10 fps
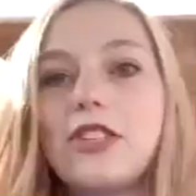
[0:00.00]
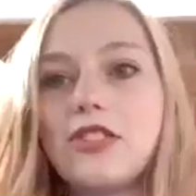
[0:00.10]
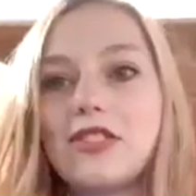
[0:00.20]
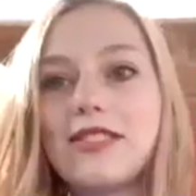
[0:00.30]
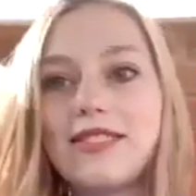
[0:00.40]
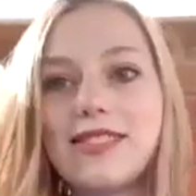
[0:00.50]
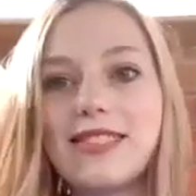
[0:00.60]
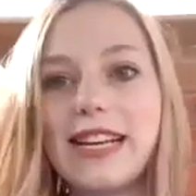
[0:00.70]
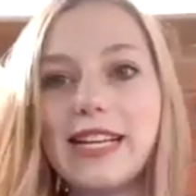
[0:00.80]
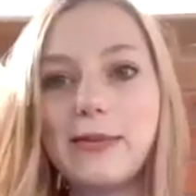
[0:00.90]
have just
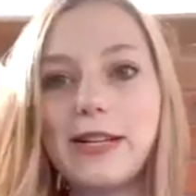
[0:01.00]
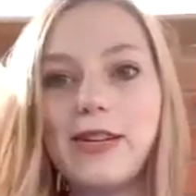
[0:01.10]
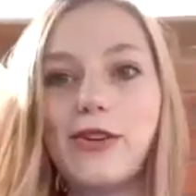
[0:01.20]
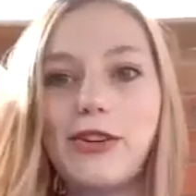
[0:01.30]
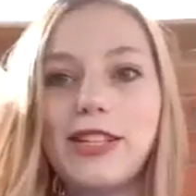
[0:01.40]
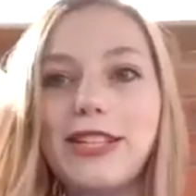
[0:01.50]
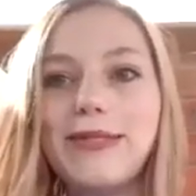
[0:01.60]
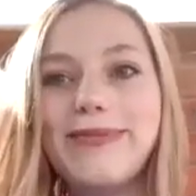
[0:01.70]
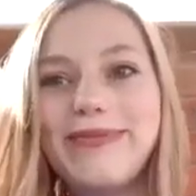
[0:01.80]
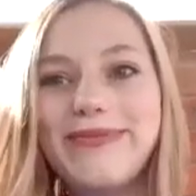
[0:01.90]
stayed a bit longer.
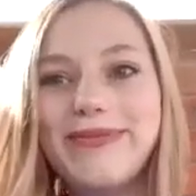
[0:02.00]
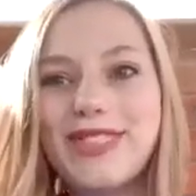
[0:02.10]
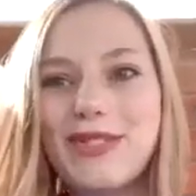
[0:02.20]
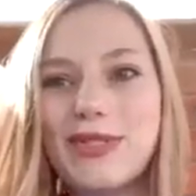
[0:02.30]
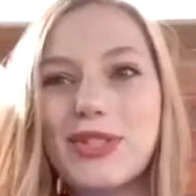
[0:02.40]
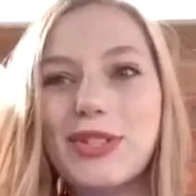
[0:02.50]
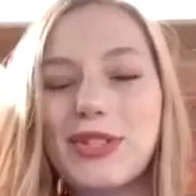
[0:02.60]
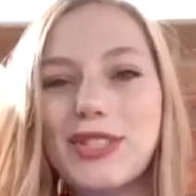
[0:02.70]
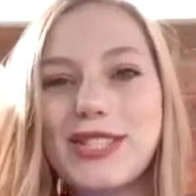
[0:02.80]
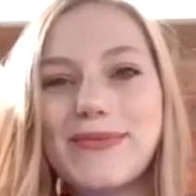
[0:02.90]
She was good.